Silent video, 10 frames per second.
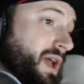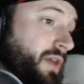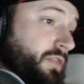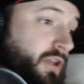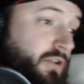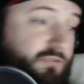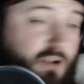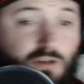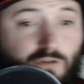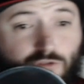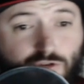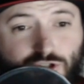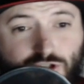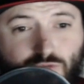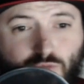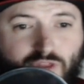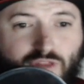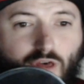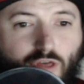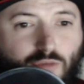the French Revolution with
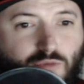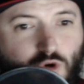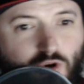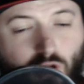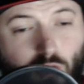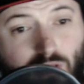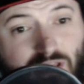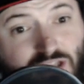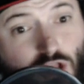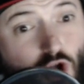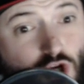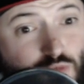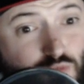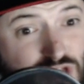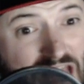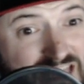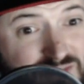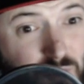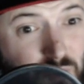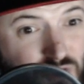the majority, or at least a large,
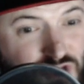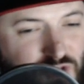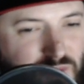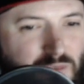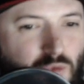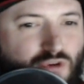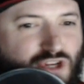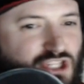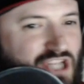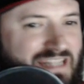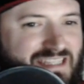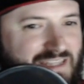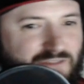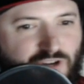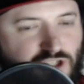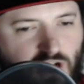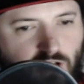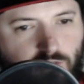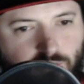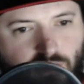sizable portion of the people rejecting the
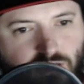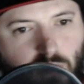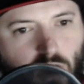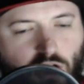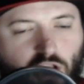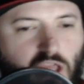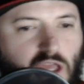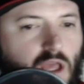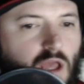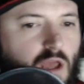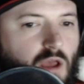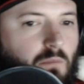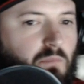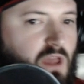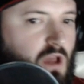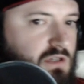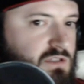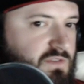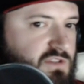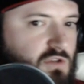French monarchy because
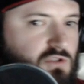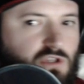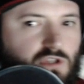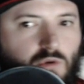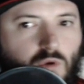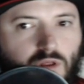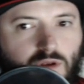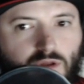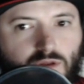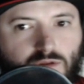of the social inequality.